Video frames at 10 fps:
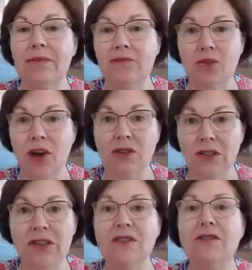
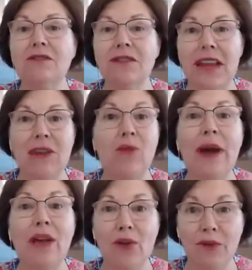toxins and where
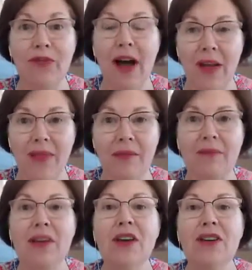you'd find
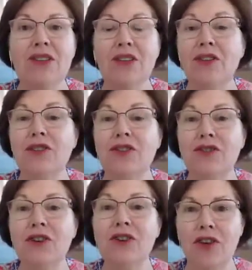them so that you
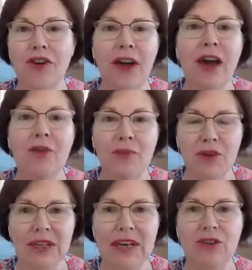can know how to
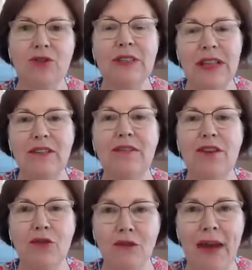protect yourself and
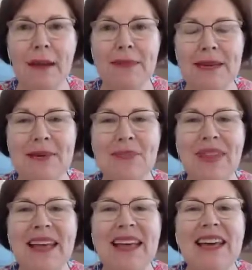your family.
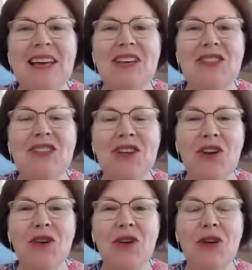
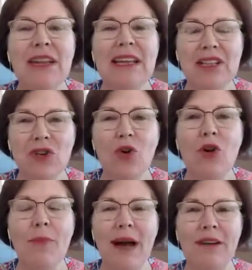So let's talk
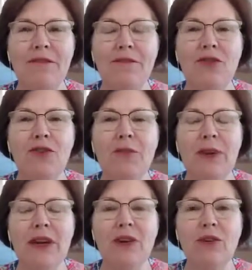about food,
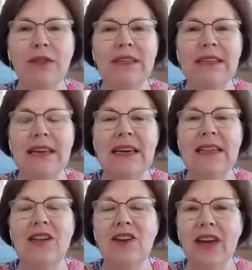because in
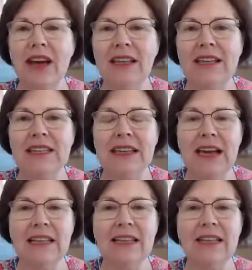the United
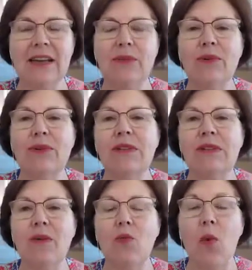States there was
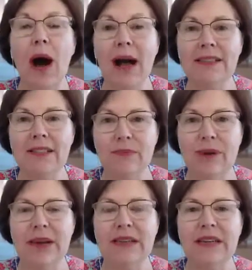
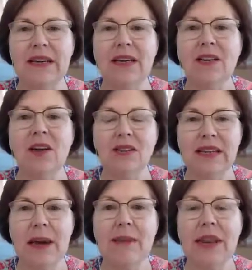widespread
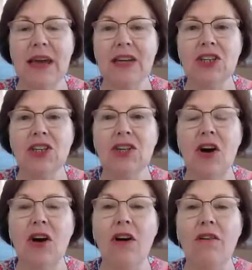contamination
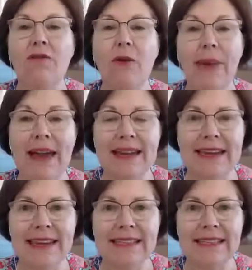of romaine
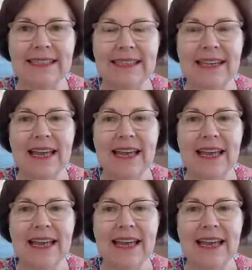lettuce,